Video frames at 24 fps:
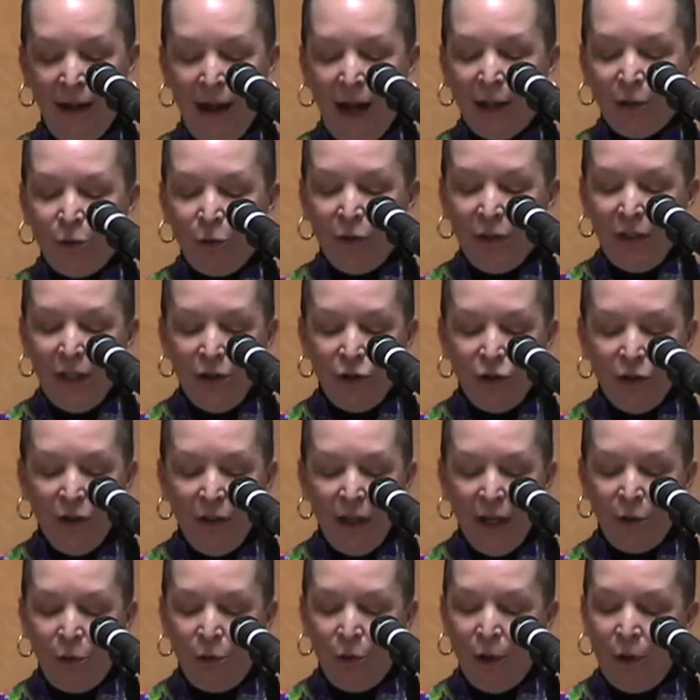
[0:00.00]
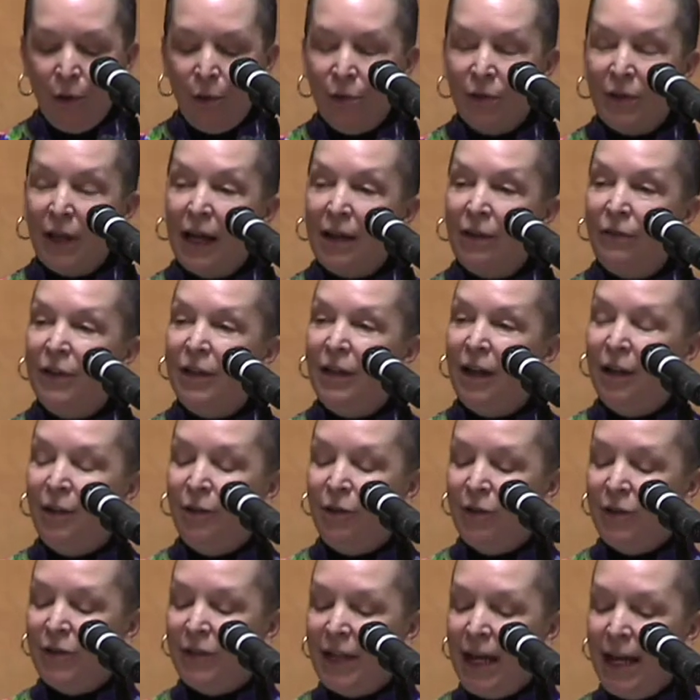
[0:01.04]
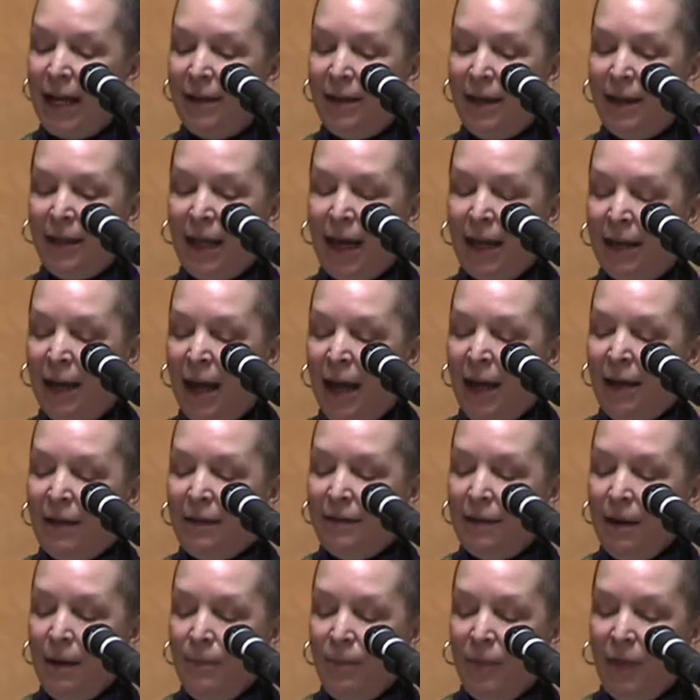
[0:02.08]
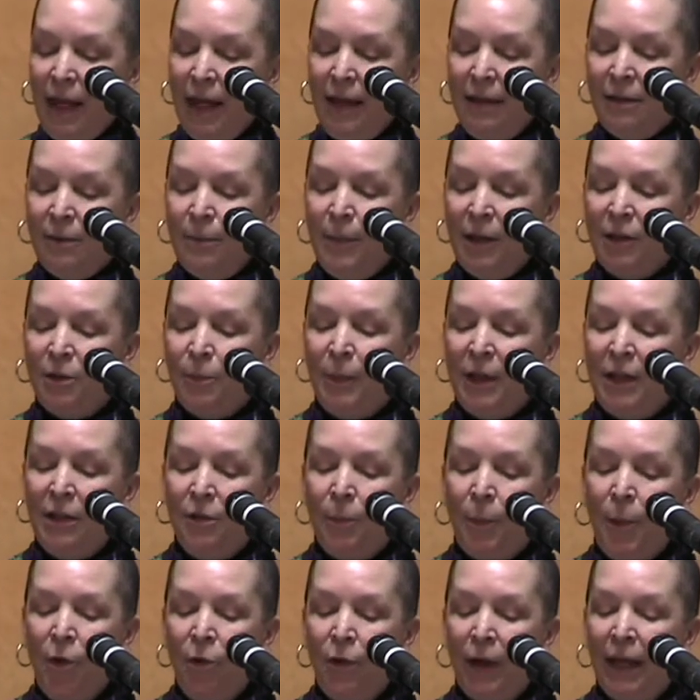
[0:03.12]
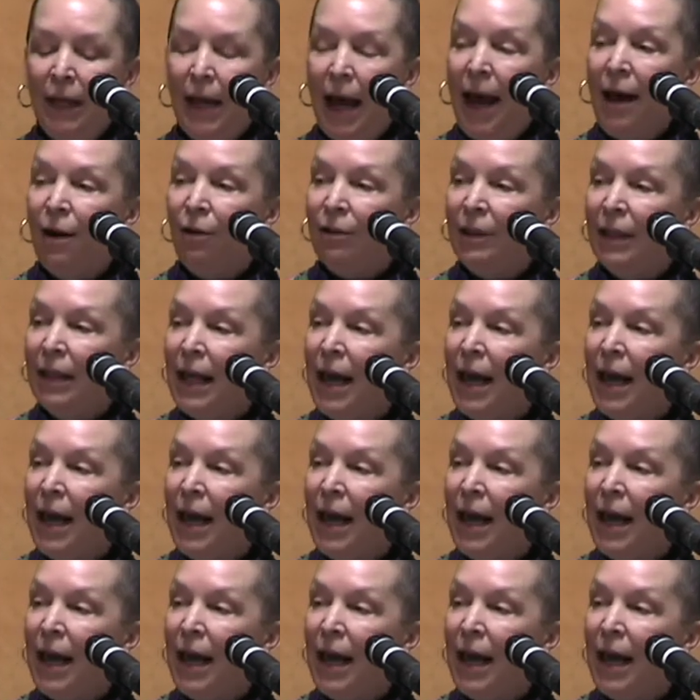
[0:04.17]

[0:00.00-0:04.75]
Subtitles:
A tradition that grows out of an understanding that some things must be spoken out